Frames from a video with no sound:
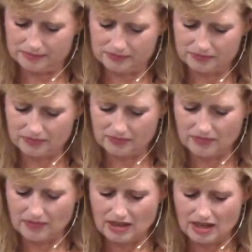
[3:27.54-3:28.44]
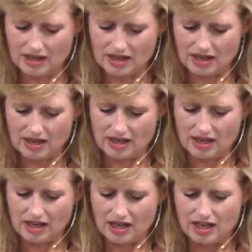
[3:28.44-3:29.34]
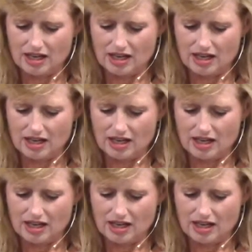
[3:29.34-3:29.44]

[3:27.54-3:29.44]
Nobody speaks.